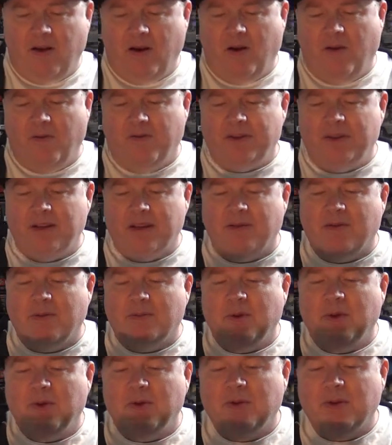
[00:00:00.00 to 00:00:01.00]
obviously you get the
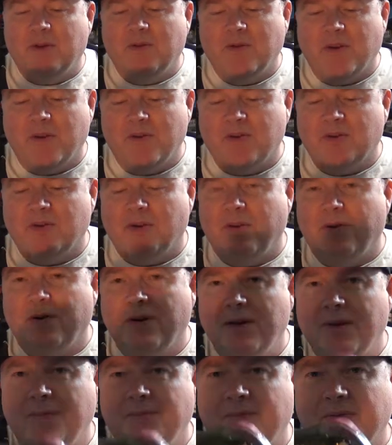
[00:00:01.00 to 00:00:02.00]
Bluetooth
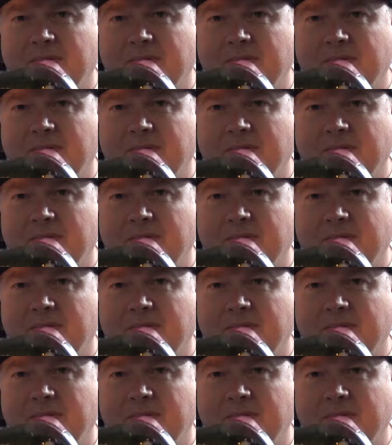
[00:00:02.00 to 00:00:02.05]
controller.